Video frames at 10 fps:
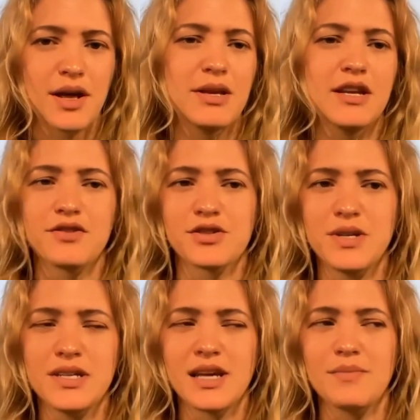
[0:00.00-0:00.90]
I mean, if the
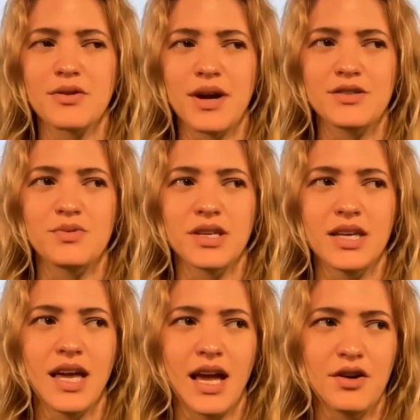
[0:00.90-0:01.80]
Sweden Democrats
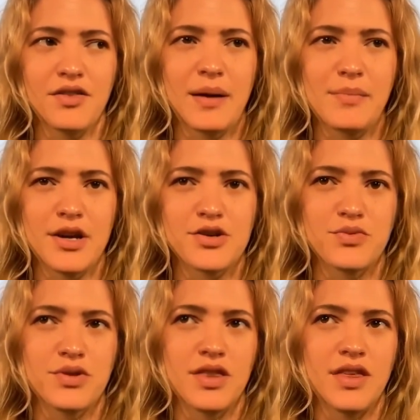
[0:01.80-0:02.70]
really cared that much,
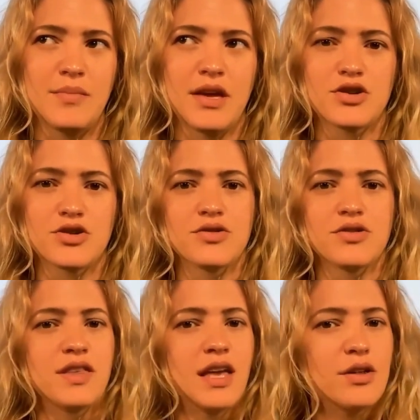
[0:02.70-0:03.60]
wouldn't they make sure
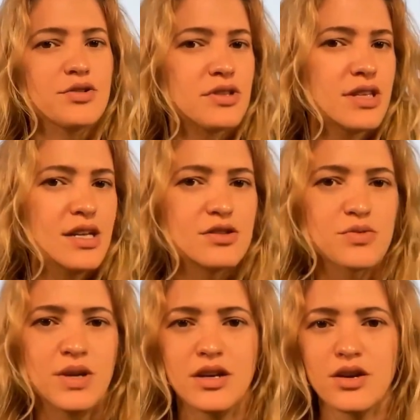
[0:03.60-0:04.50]
that the elderly in
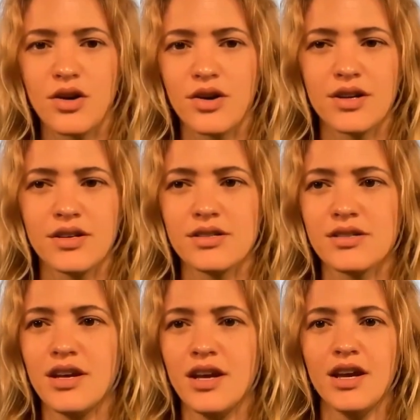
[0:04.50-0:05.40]
Sweden
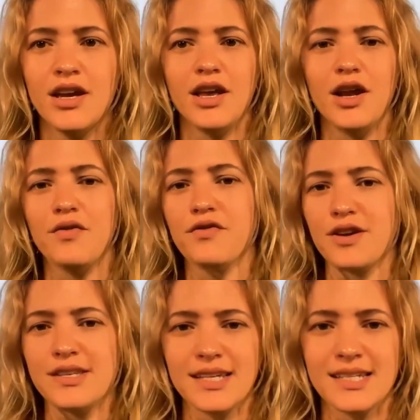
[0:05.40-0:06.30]
aren't, you know,
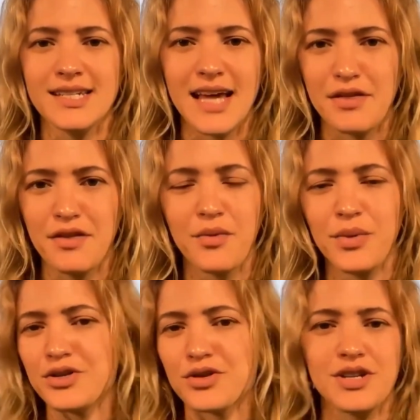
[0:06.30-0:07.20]
freezing to death in the
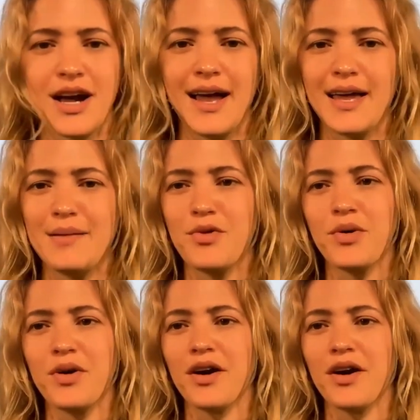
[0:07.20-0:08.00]
wintertime?